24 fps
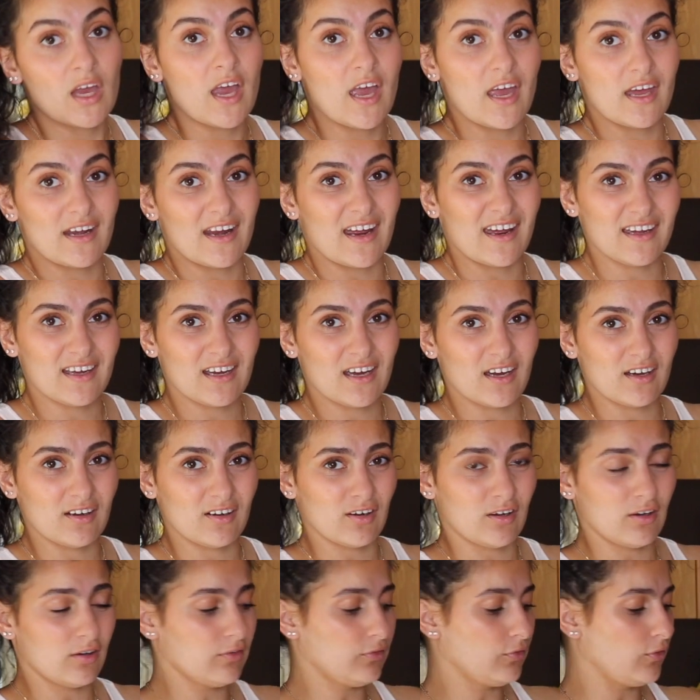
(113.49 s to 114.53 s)
And I cut
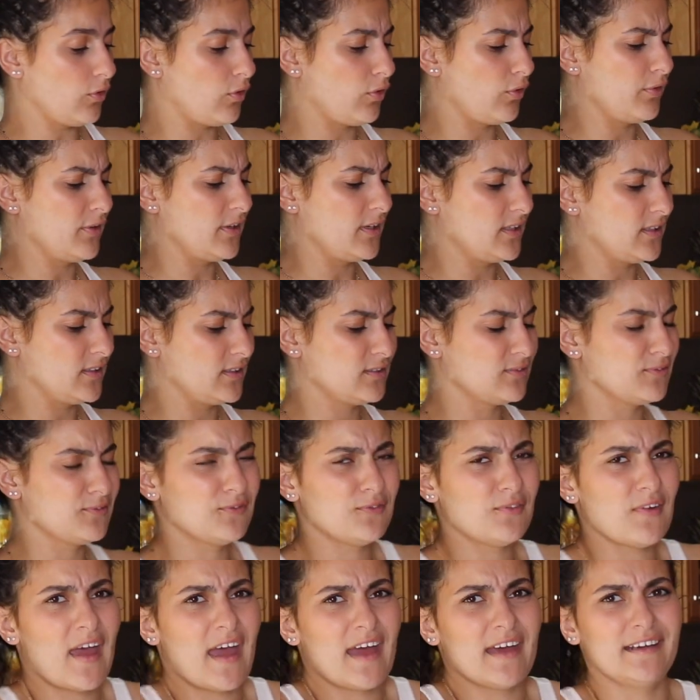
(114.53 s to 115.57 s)
off all these
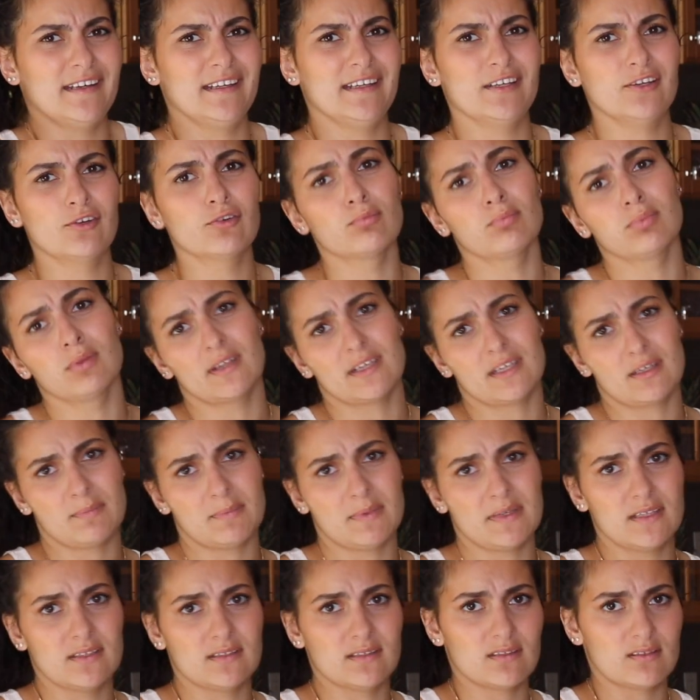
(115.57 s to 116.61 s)
fatty or bloody
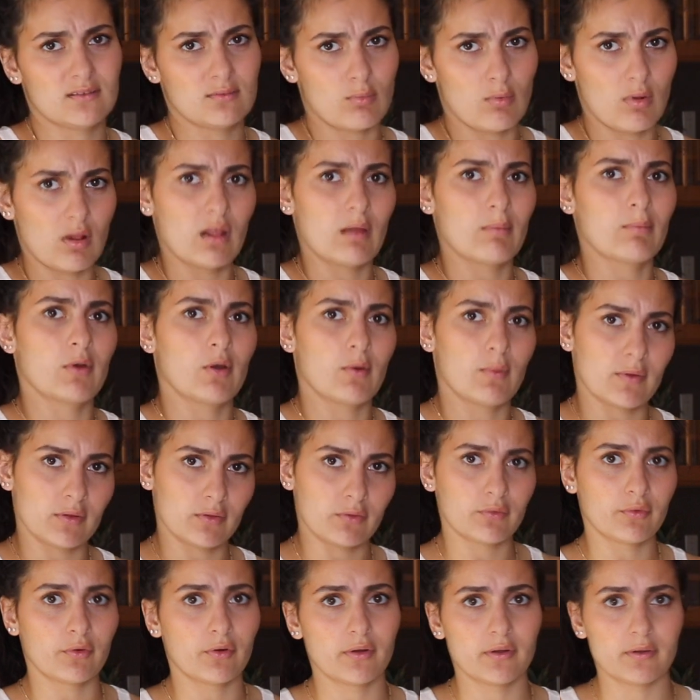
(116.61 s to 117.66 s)
pieces while I'm going
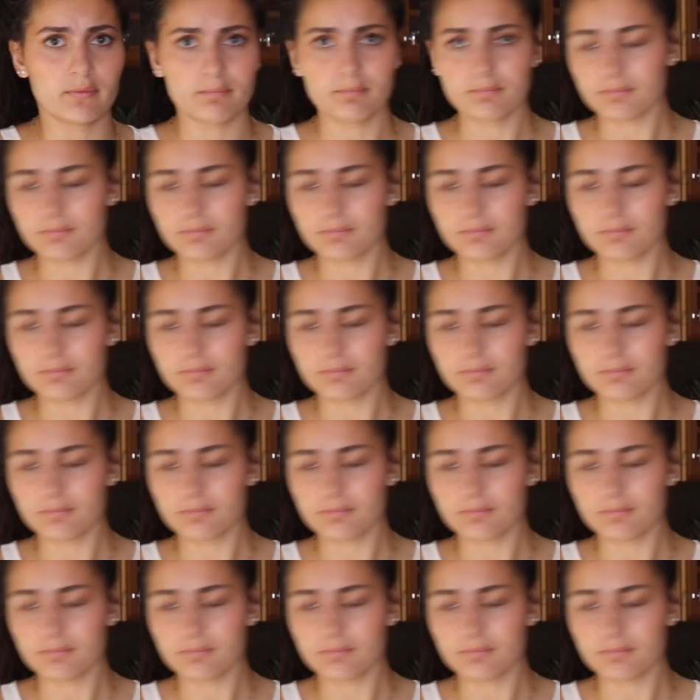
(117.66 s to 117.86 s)
through it.